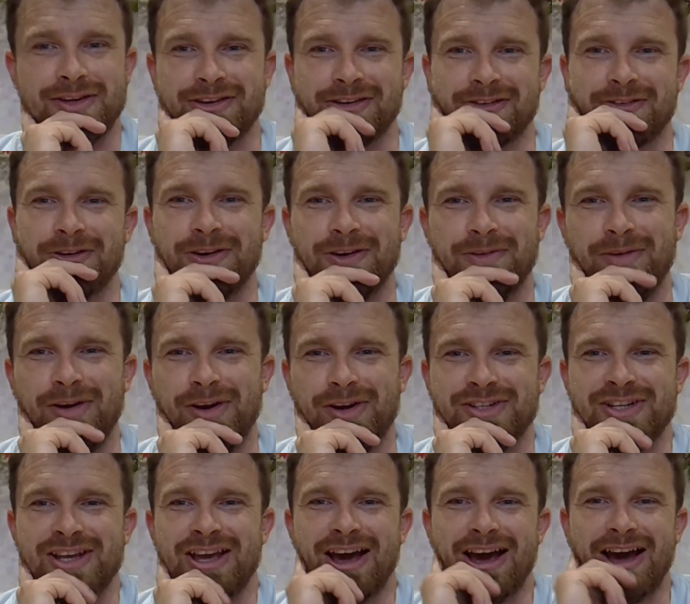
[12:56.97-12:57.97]
You can call him
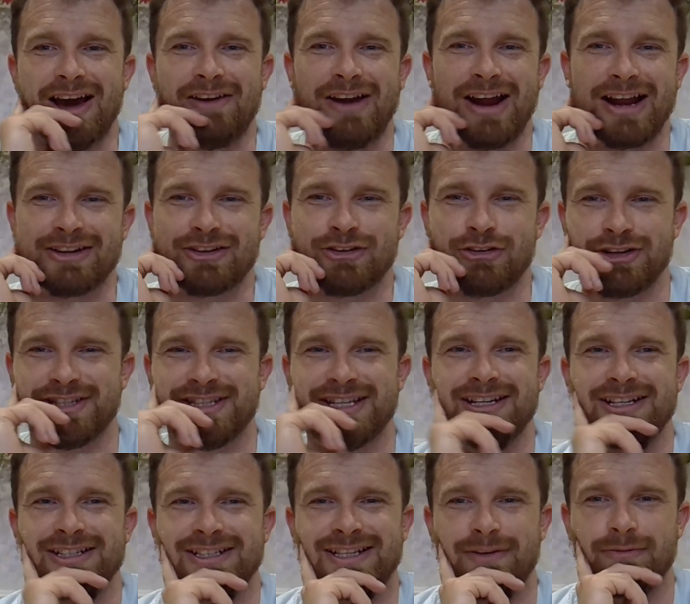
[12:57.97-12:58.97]
Morris. All right,
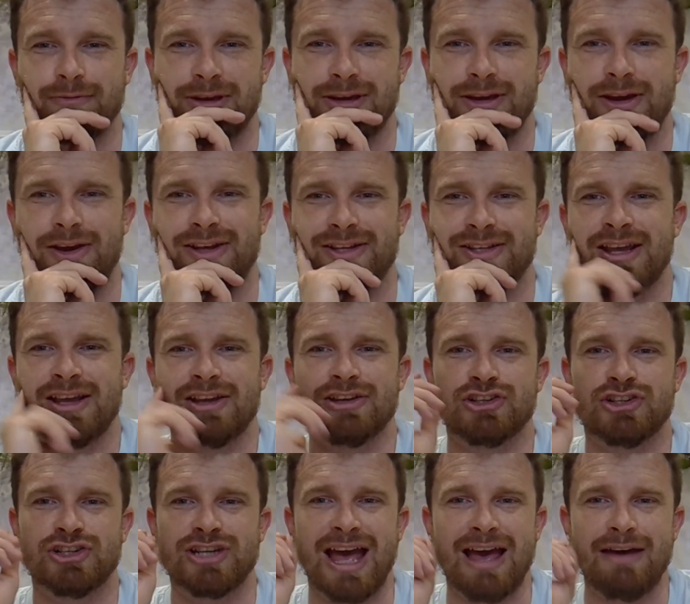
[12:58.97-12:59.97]
Christina's giving me a go. It's
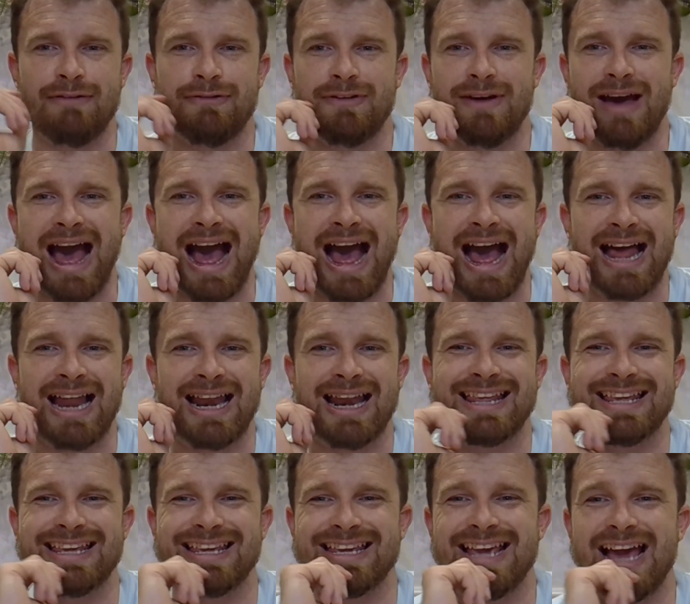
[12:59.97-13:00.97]

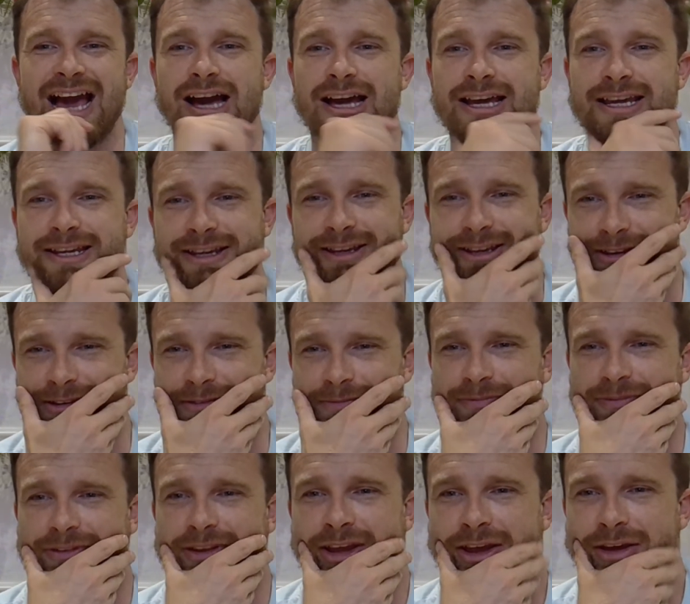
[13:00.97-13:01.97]
Chevalier.
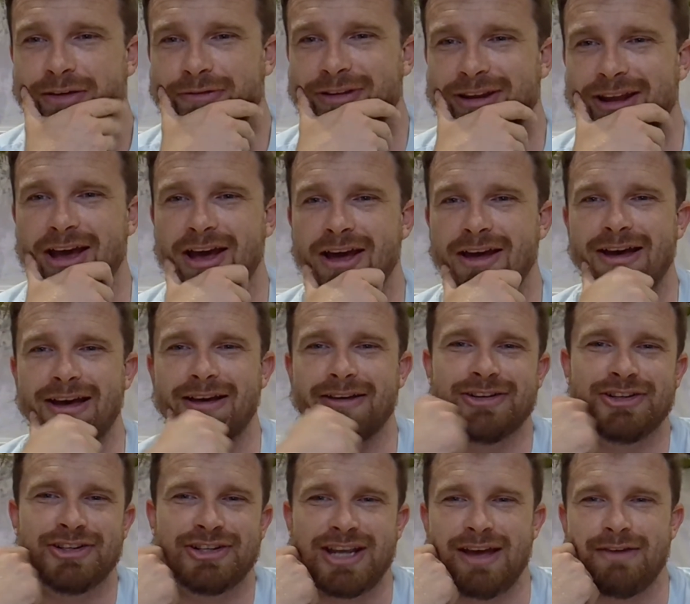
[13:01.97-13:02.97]

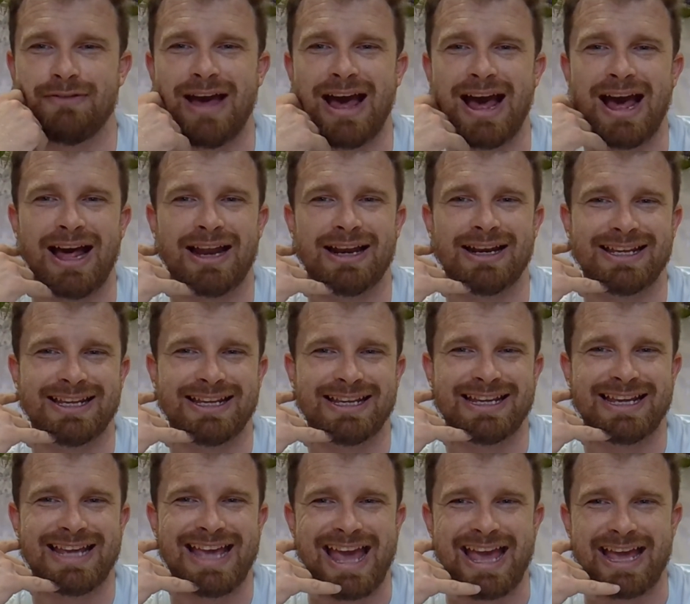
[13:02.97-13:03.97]
Chevalier.
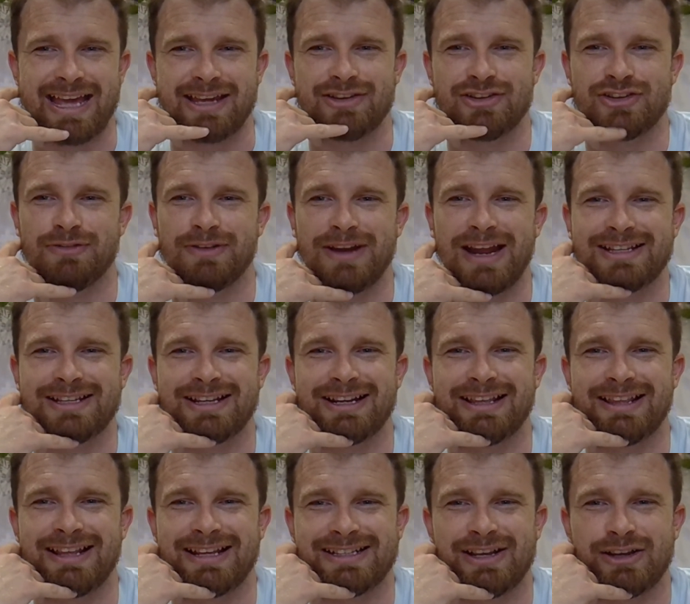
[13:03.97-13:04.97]

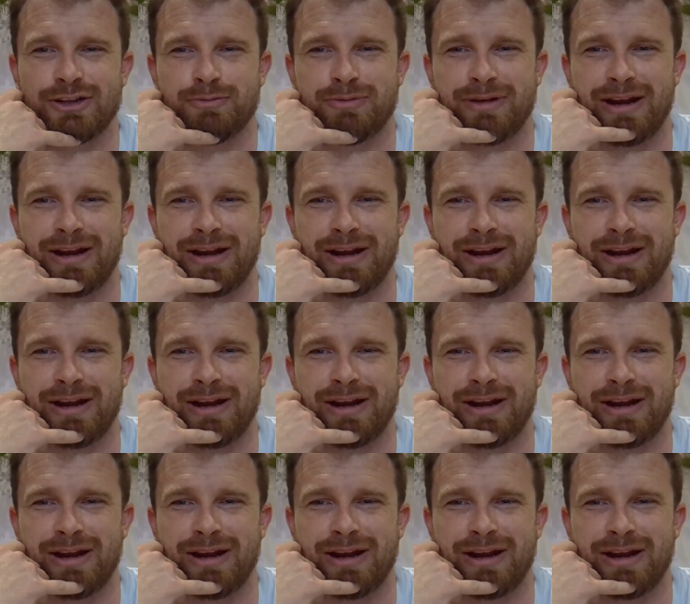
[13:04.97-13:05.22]
Phonetically, that's